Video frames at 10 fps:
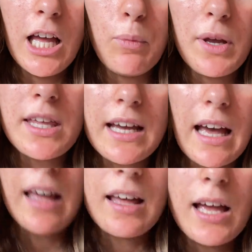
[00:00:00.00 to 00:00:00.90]
when you
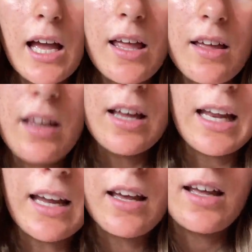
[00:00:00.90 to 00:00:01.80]
get
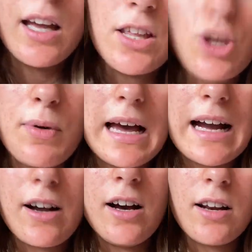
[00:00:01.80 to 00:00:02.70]
like your new
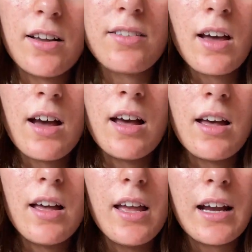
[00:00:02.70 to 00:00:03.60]
hair curlers,
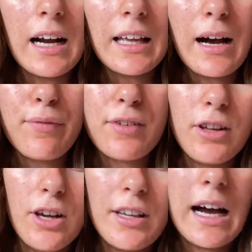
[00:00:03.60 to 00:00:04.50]
you kind of have to
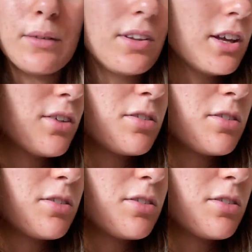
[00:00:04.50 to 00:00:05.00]
learn how to use